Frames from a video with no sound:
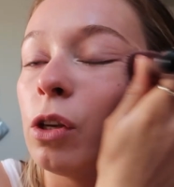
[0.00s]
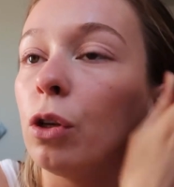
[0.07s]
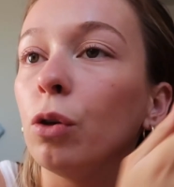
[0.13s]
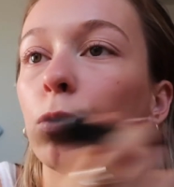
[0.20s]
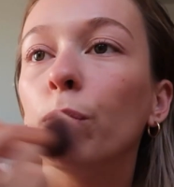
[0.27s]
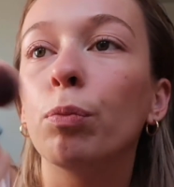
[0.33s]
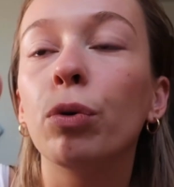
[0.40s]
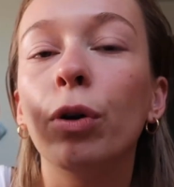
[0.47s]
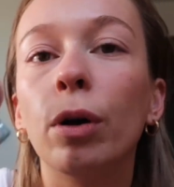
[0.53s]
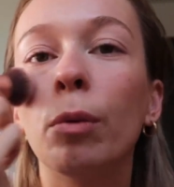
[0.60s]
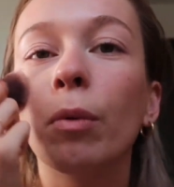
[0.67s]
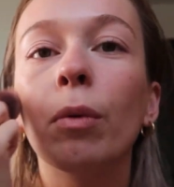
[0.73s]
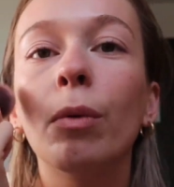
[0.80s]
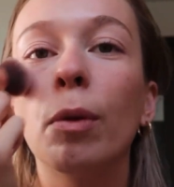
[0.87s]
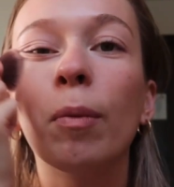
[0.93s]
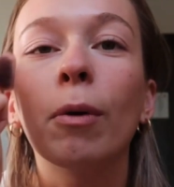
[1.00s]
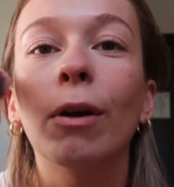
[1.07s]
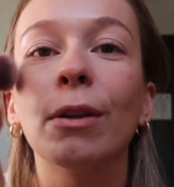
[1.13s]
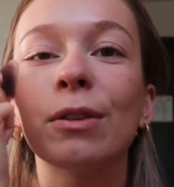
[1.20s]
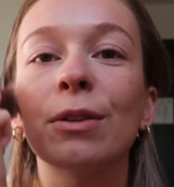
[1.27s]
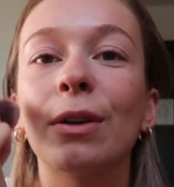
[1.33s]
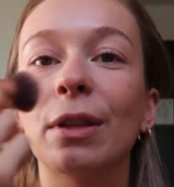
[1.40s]
you put the
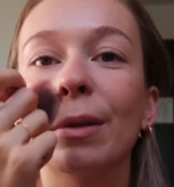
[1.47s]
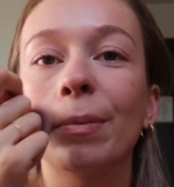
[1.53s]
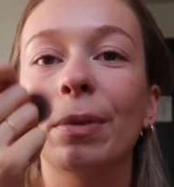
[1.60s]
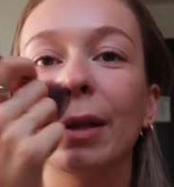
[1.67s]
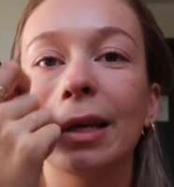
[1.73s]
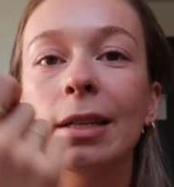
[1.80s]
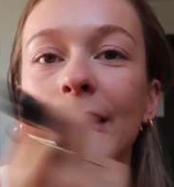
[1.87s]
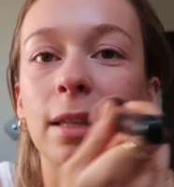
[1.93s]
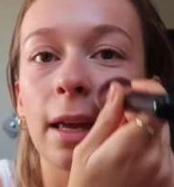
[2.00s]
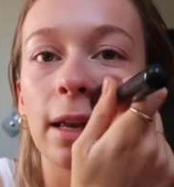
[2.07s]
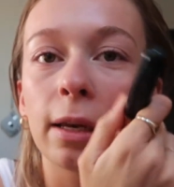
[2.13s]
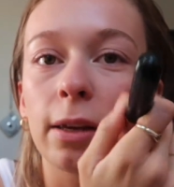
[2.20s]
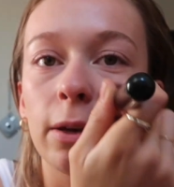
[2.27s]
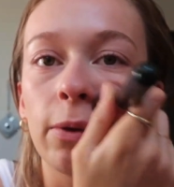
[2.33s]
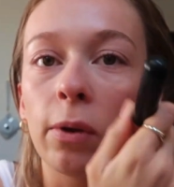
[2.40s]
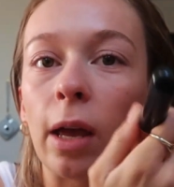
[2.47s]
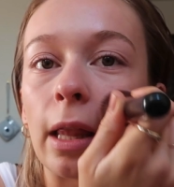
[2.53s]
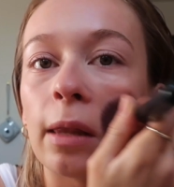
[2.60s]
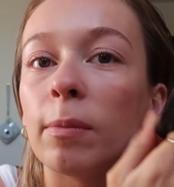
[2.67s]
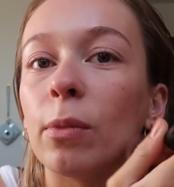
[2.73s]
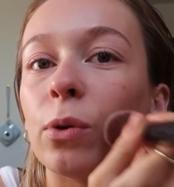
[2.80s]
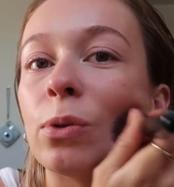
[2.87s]
bronzer in the place that you
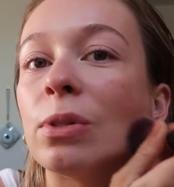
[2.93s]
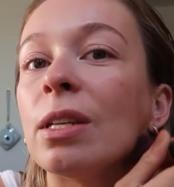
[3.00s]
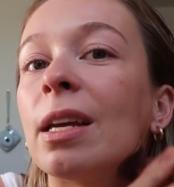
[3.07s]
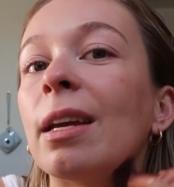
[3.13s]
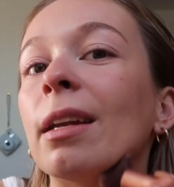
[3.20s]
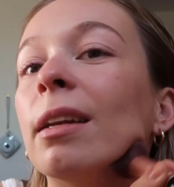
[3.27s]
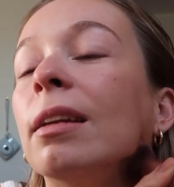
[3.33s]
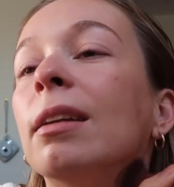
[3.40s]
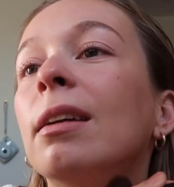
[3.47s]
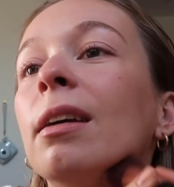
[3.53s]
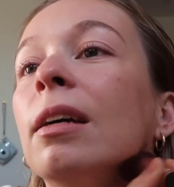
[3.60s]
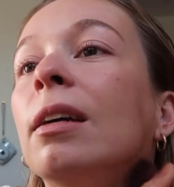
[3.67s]
get the most tan